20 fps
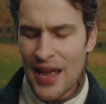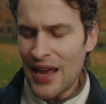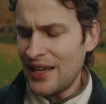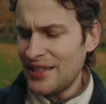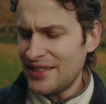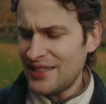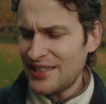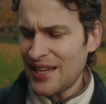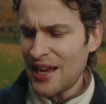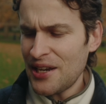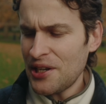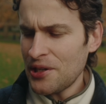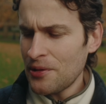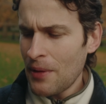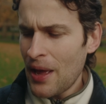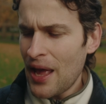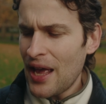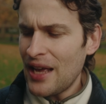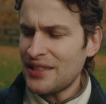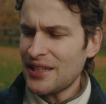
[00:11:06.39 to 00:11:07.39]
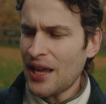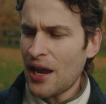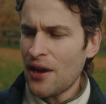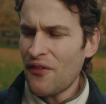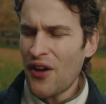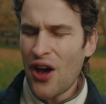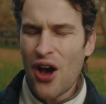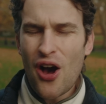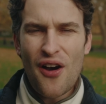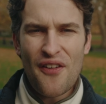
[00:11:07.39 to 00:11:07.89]
Instead, it's kind
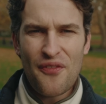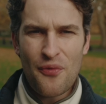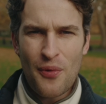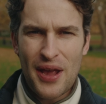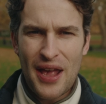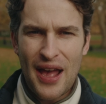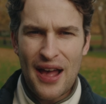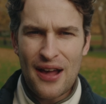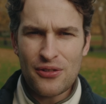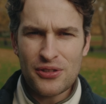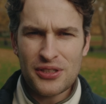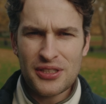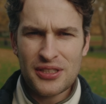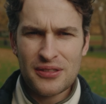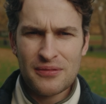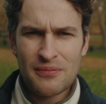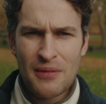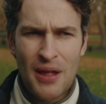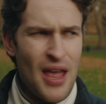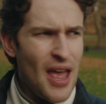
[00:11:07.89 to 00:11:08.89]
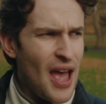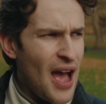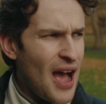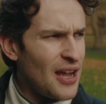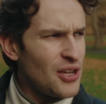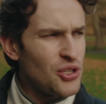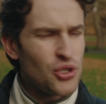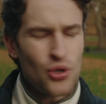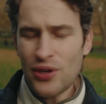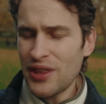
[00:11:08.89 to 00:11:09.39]
of a halfway house.
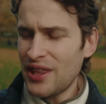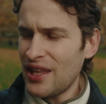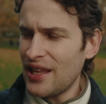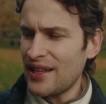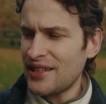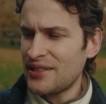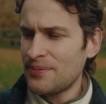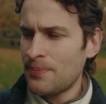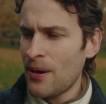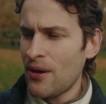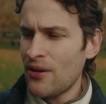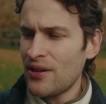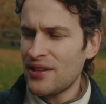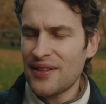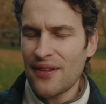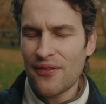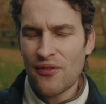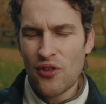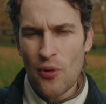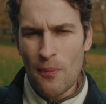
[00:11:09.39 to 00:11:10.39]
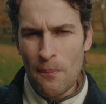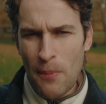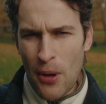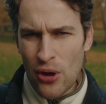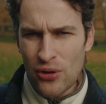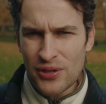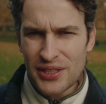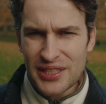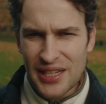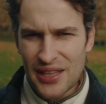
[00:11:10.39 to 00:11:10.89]
I enjoyed the experience of
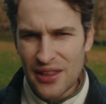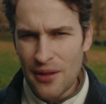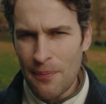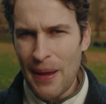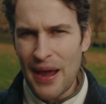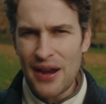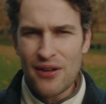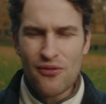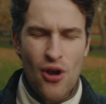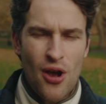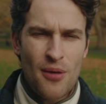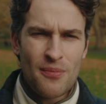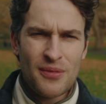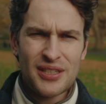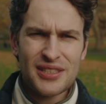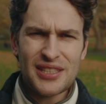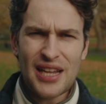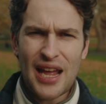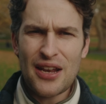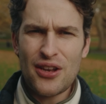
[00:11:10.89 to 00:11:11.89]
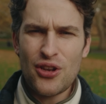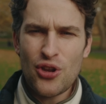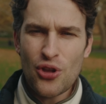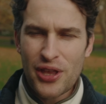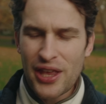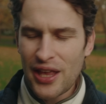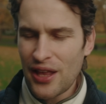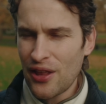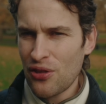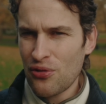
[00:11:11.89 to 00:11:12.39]
composing the panoramas and
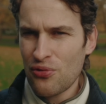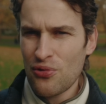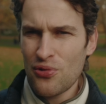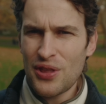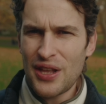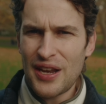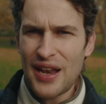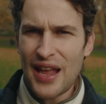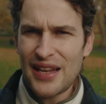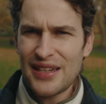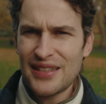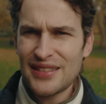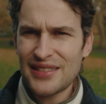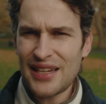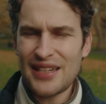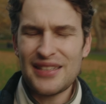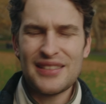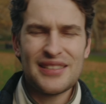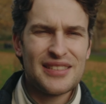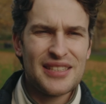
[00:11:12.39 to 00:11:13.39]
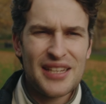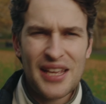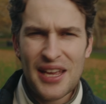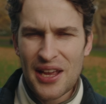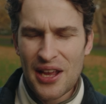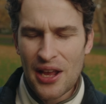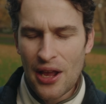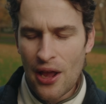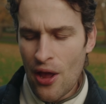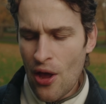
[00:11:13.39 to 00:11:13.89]
looking through the lens and
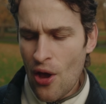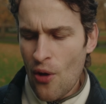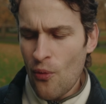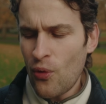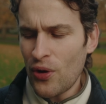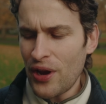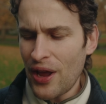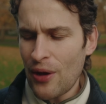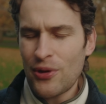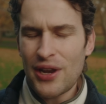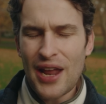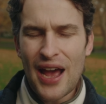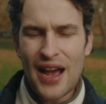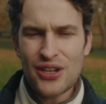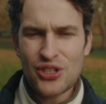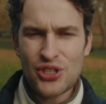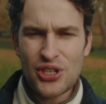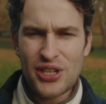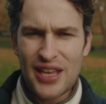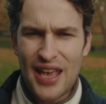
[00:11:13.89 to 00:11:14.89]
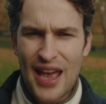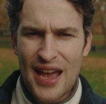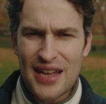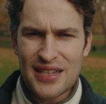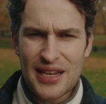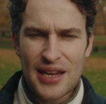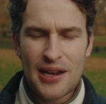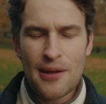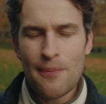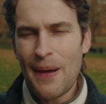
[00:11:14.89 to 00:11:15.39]
seeing what I would actually
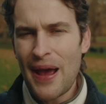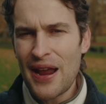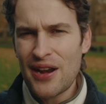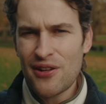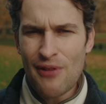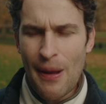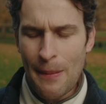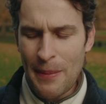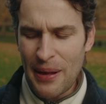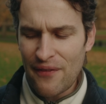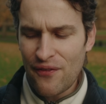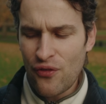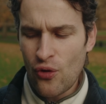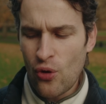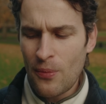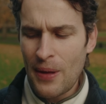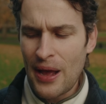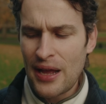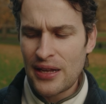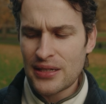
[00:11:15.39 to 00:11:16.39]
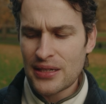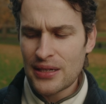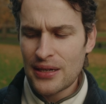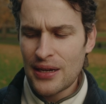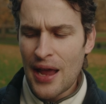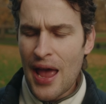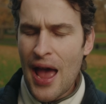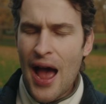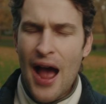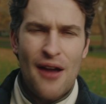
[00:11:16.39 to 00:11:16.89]
get in a panoramic format.
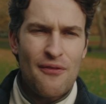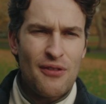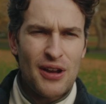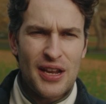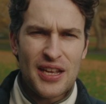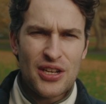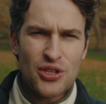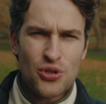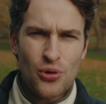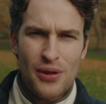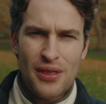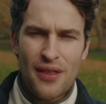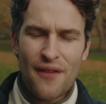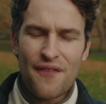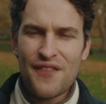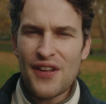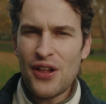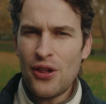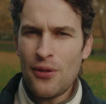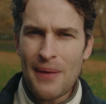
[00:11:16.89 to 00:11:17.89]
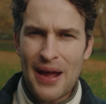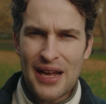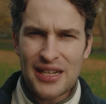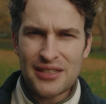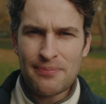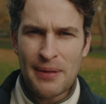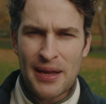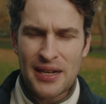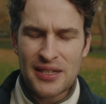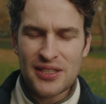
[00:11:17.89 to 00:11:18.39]
I really enjoyed the film
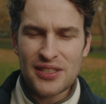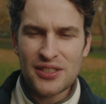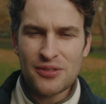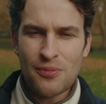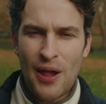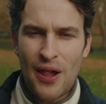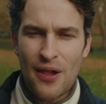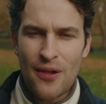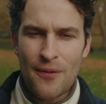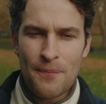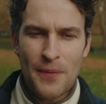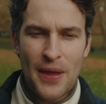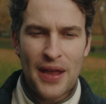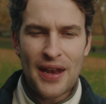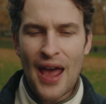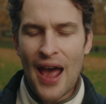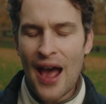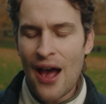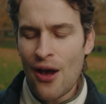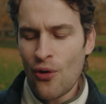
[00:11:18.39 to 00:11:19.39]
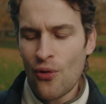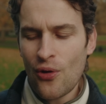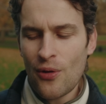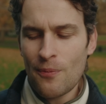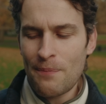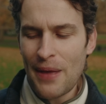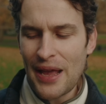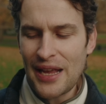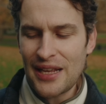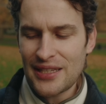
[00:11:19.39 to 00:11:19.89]
aspect as well, and how
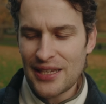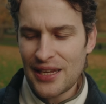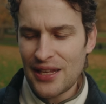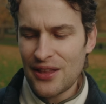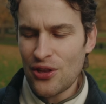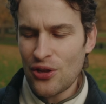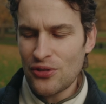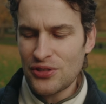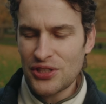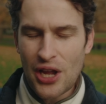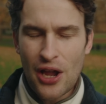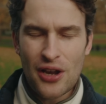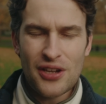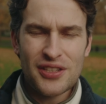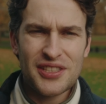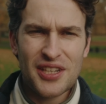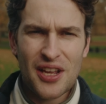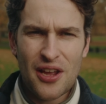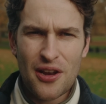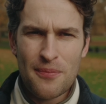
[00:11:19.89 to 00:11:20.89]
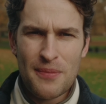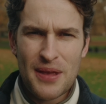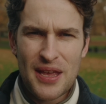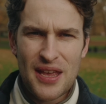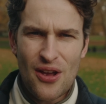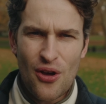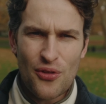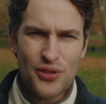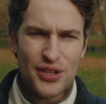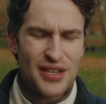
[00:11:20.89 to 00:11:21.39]
baked in those colors are going to
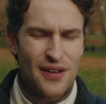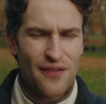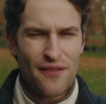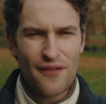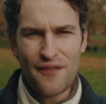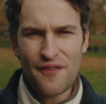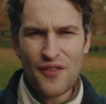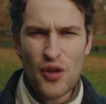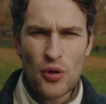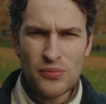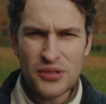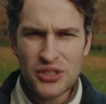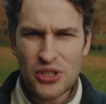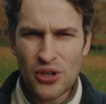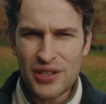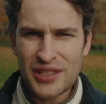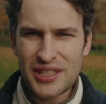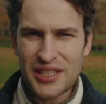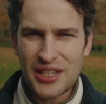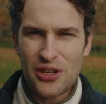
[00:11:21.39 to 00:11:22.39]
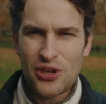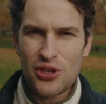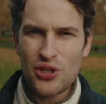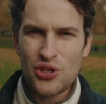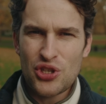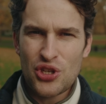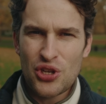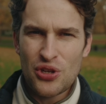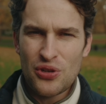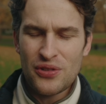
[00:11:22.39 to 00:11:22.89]
be on the different film stocks that you can
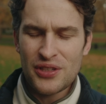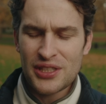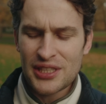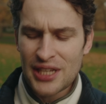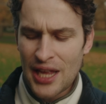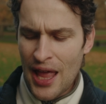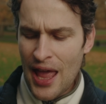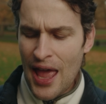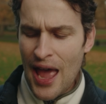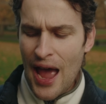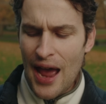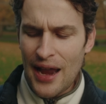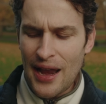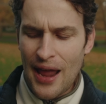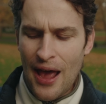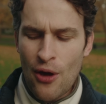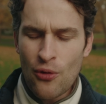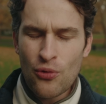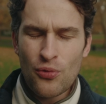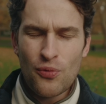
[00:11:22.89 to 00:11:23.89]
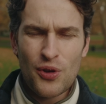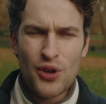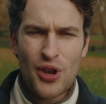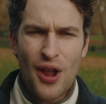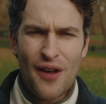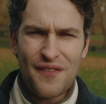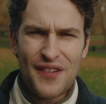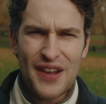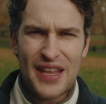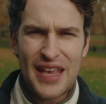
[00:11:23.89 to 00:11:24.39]
choose, and how
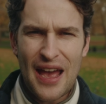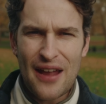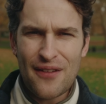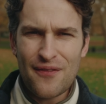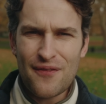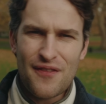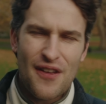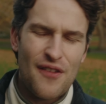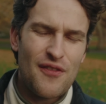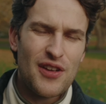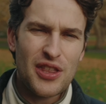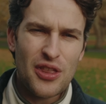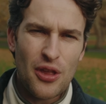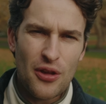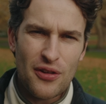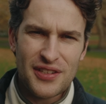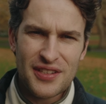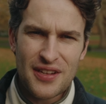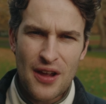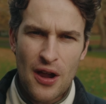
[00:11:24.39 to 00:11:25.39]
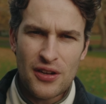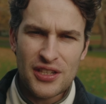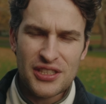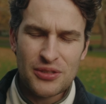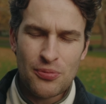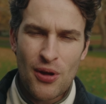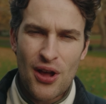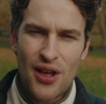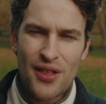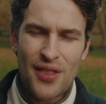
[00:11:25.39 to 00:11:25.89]
lovely and vivid those
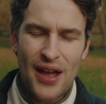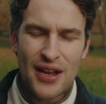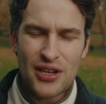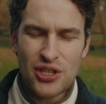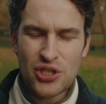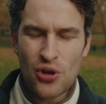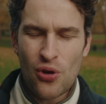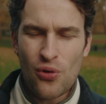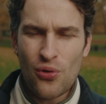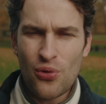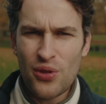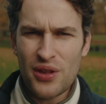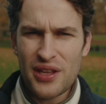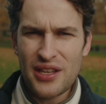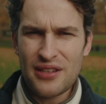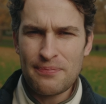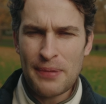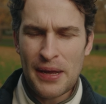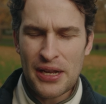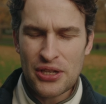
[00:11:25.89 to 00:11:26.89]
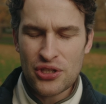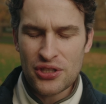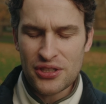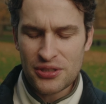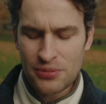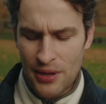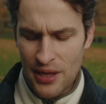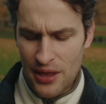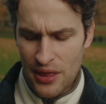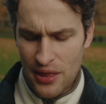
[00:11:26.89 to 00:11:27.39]
colors were that I shot all these
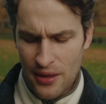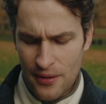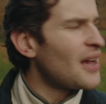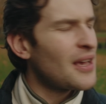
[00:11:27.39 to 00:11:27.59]
pictures with.